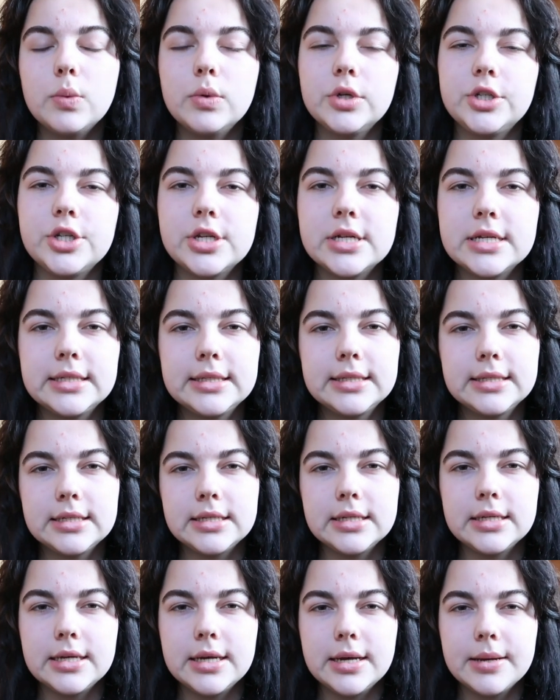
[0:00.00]
which is
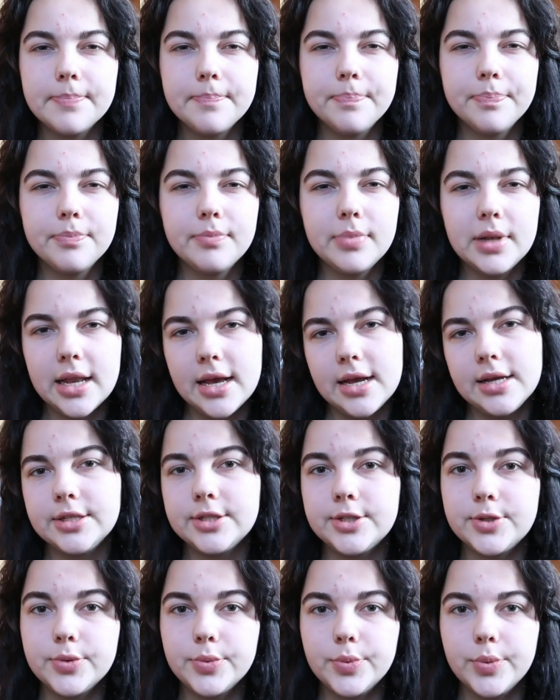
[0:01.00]
the
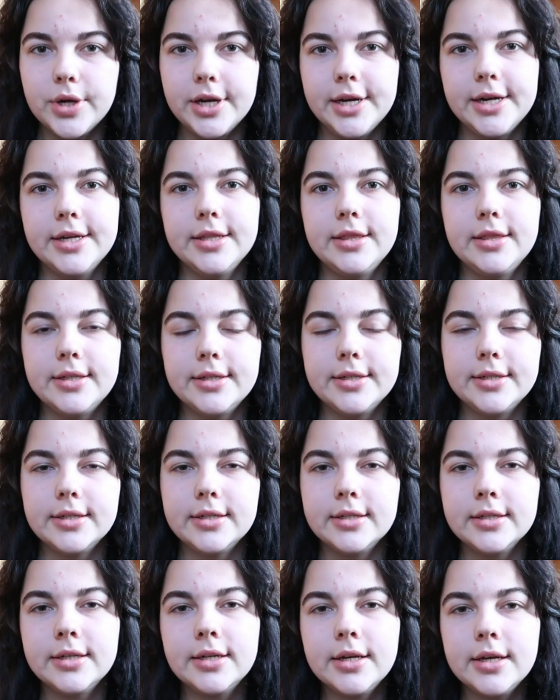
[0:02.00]
place where
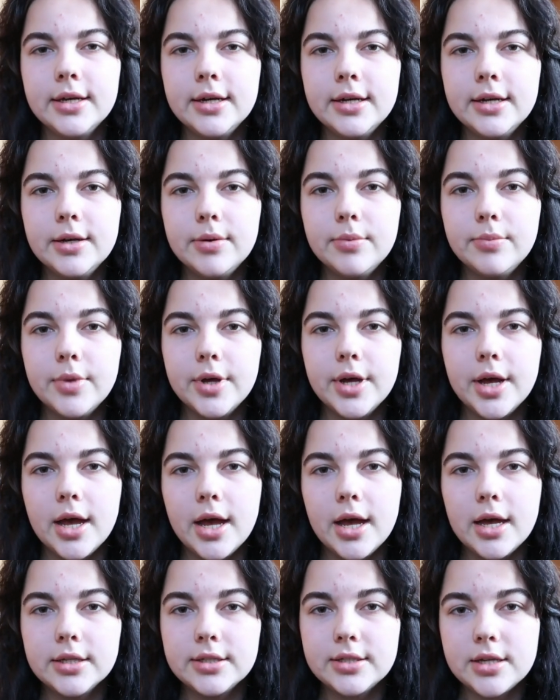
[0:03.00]
the
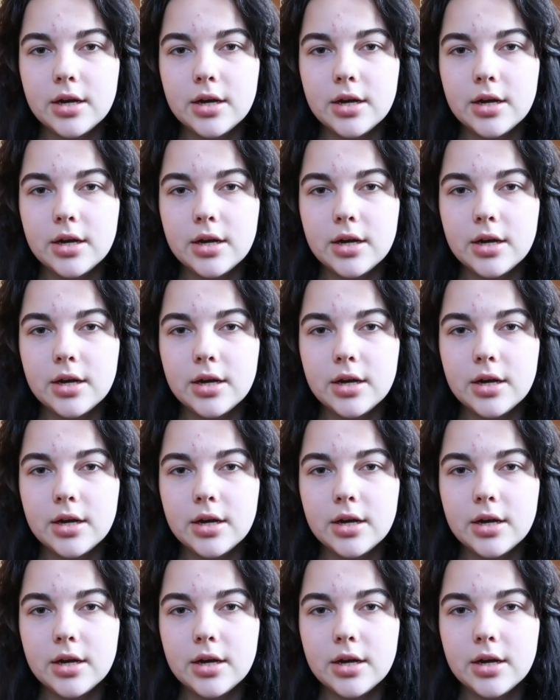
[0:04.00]
uh,